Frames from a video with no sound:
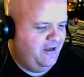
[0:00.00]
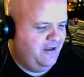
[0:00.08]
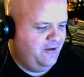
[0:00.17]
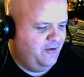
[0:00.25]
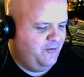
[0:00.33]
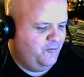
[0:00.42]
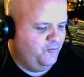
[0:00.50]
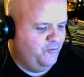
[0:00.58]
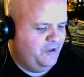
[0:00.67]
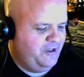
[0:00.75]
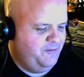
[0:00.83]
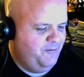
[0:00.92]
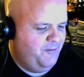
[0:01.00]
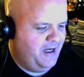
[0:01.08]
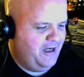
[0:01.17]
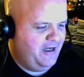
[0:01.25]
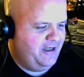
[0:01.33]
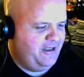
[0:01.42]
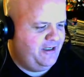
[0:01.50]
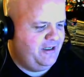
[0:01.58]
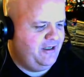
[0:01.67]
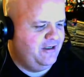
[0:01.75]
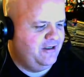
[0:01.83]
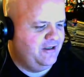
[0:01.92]
Written by
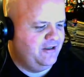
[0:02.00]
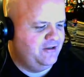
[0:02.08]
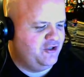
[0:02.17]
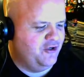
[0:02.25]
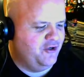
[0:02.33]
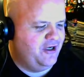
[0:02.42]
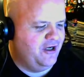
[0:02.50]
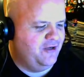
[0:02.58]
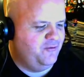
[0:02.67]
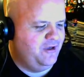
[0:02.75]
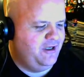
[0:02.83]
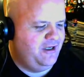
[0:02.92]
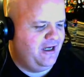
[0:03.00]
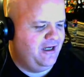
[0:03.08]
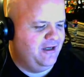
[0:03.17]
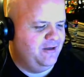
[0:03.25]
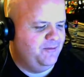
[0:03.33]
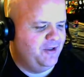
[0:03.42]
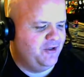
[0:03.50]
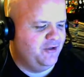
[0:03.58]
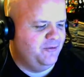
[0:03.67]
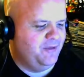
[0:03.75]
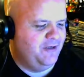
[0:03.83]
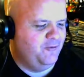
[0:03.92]
Jerry Conway and penciled
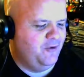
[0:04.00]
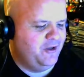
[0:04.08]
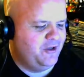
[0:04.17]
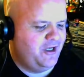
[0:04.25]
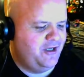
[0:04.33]
by Ross Andrew.